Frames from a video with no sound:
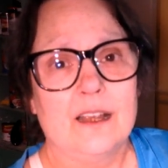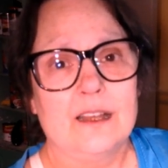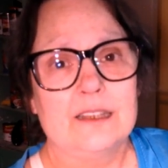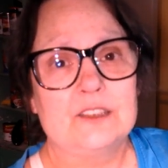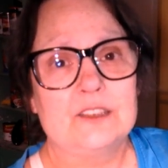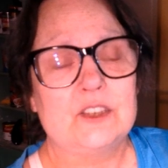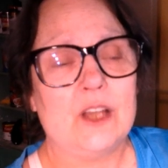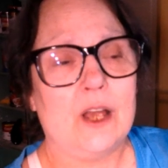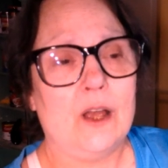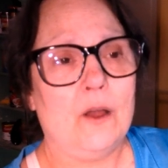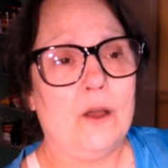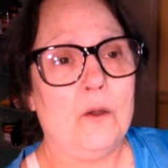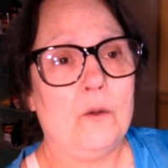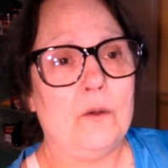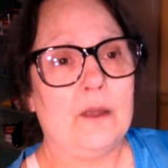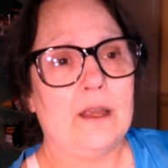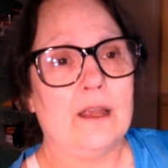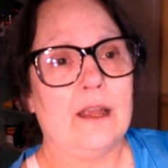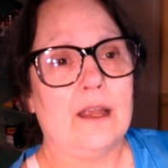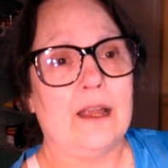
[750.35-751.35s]

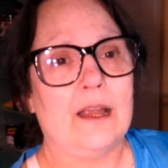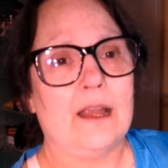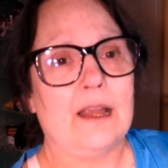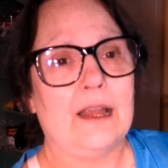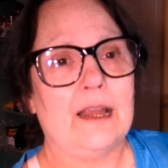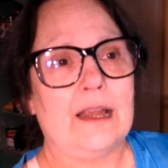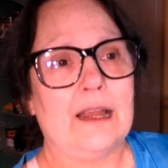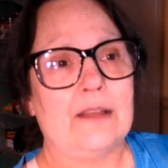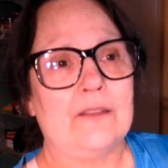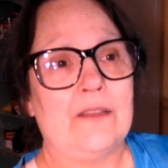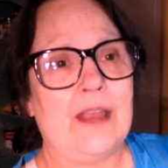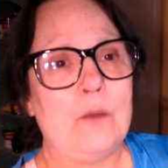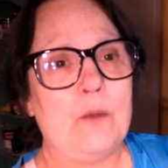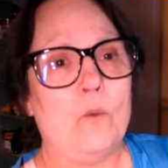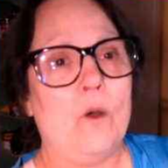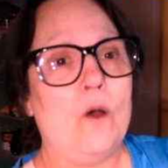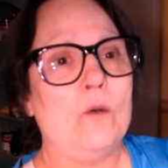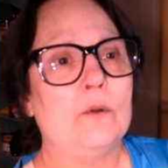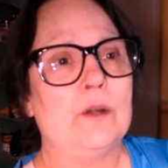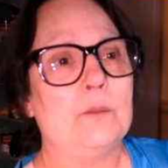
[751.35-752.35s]
So they
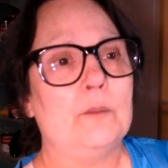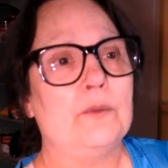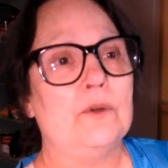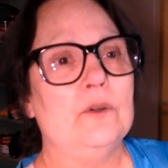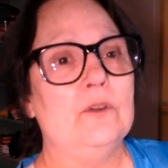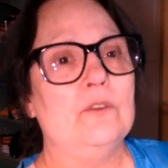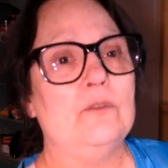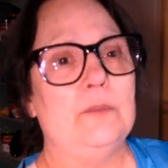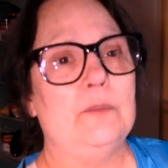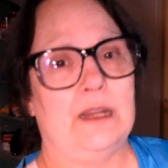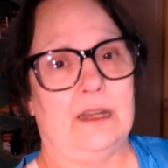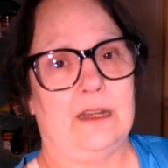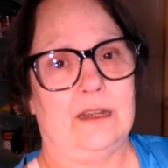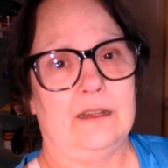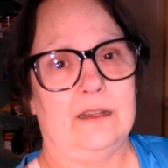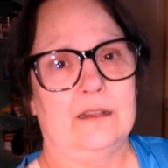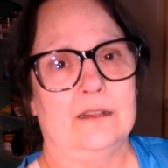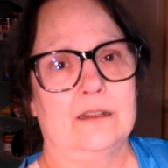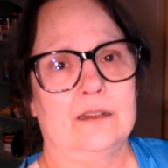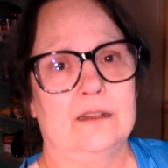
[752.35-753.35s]
won't approve me
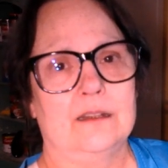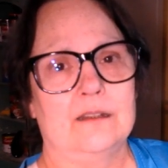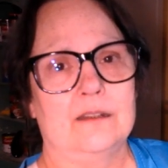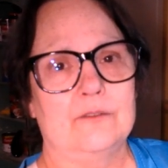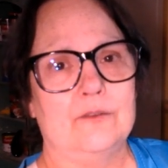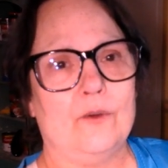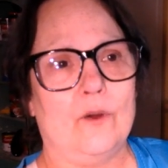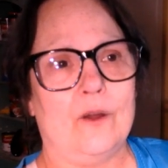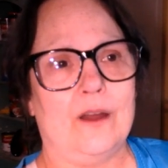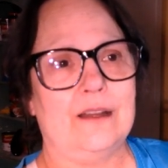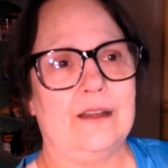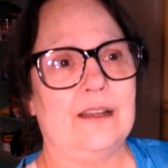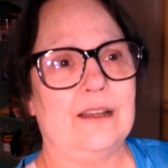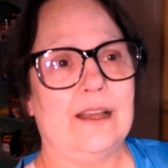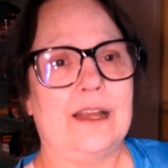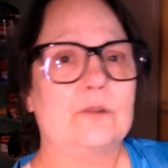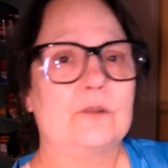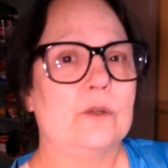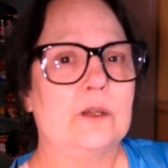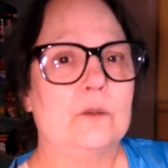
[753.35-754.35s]
for an
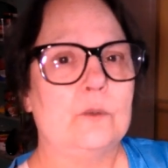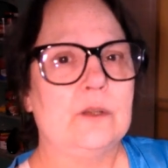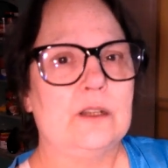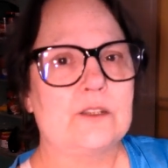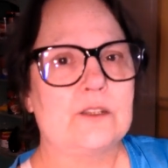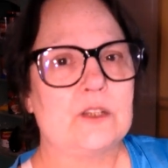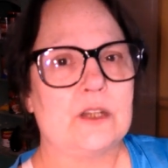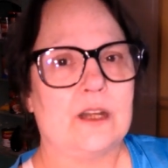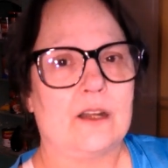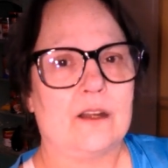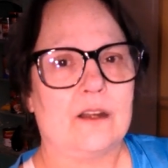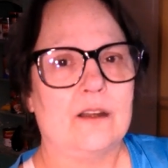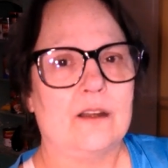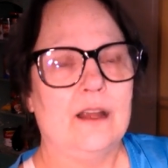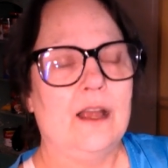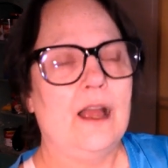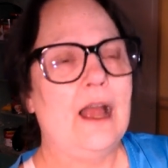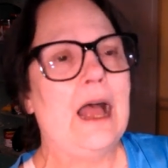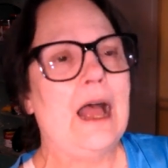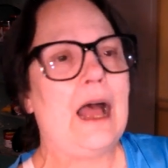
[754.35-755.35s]
electric wheelchair.
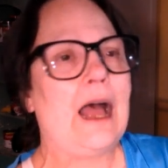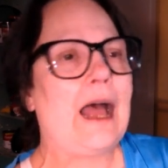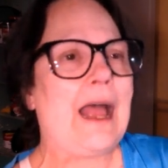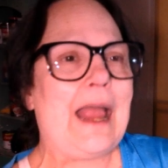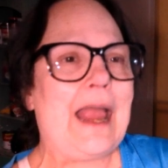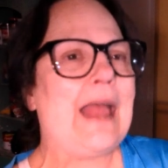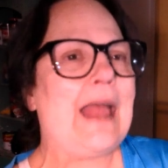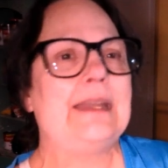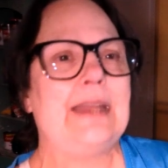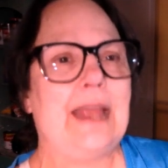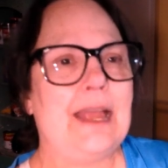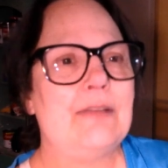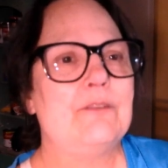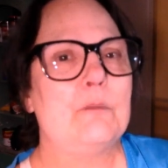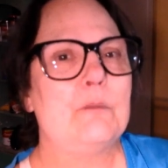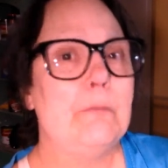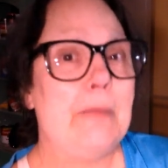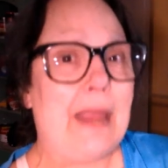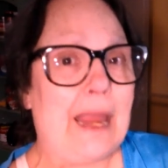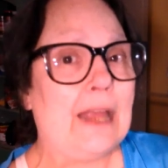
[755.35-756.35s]
I had to have a
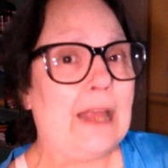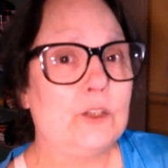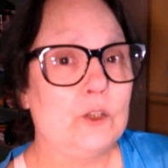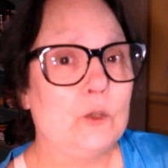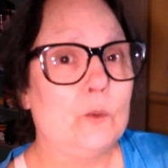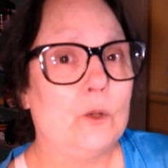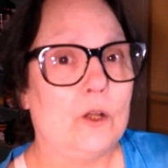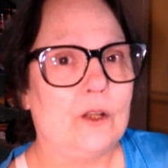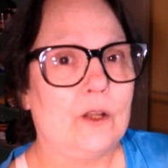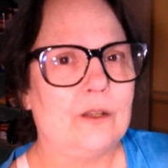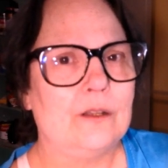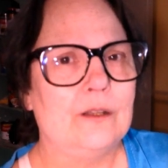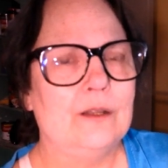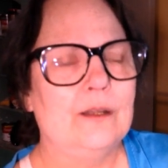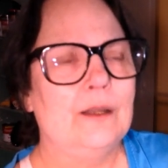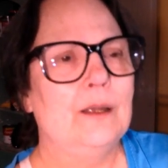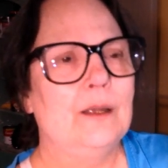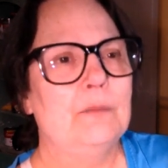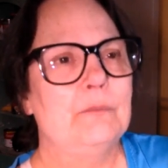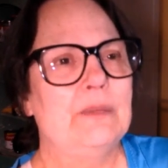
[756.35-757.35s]
manual
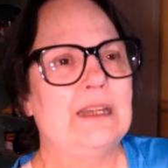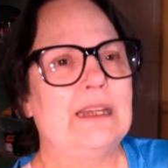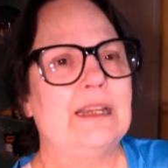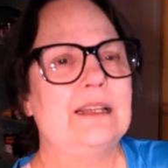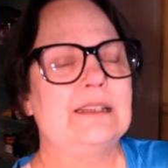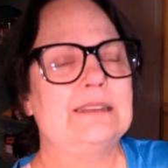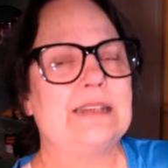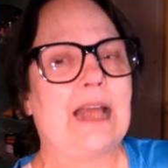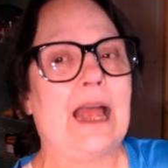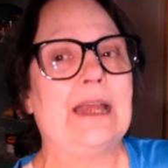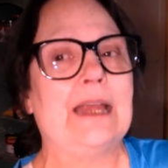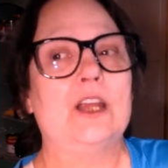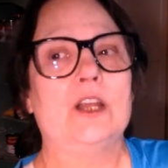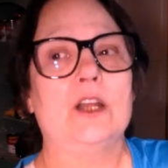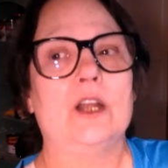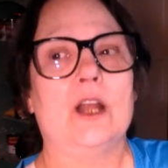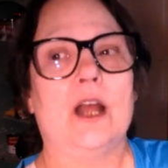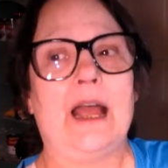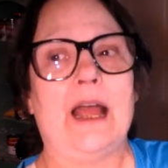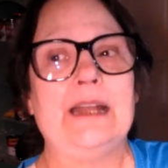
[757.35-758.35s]
because
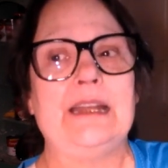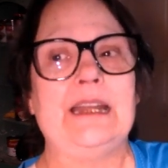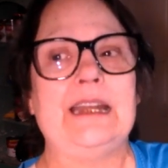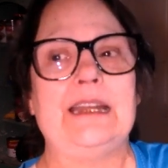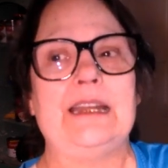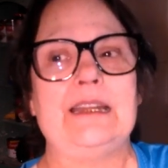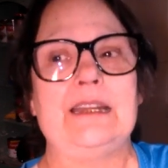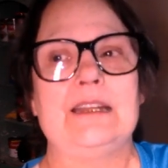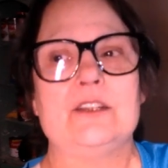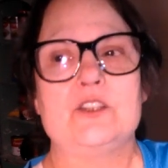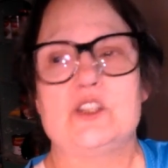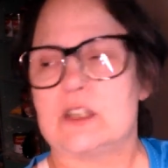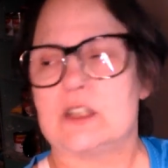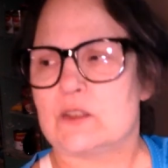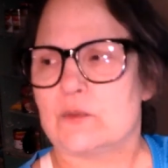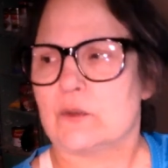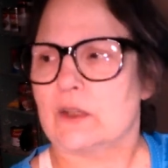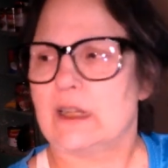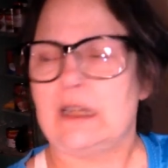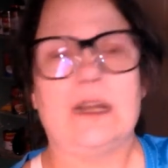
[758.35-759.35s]
I needed it just
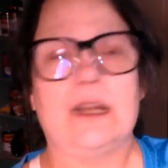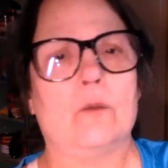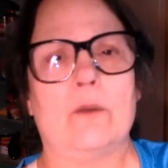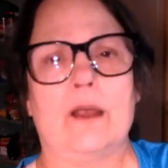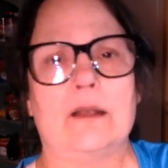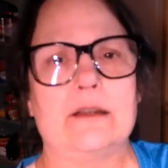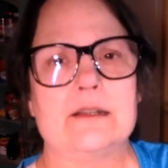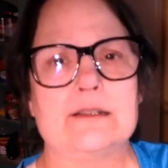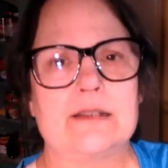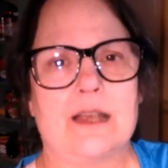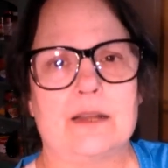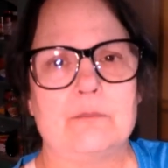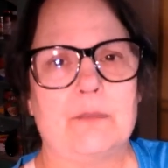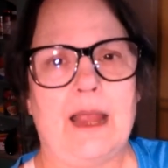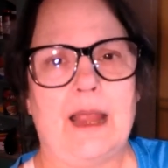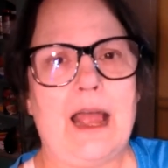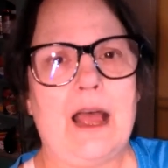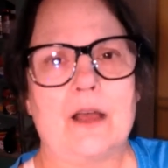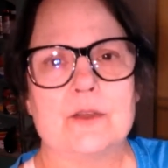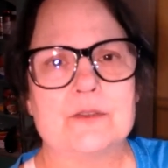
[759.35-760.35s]
for getting around inside my
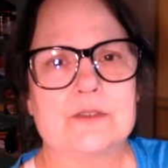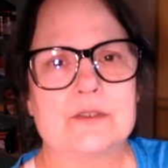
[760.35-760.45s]
house.